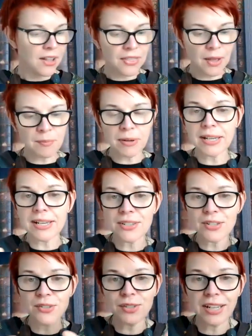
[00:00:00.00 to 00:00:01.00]
then please
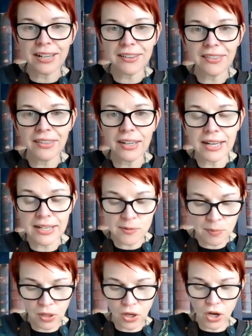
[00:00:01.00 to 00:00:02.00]
do click the links
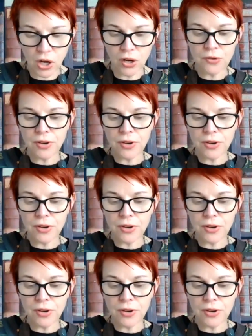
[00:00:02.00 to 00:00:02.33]
below.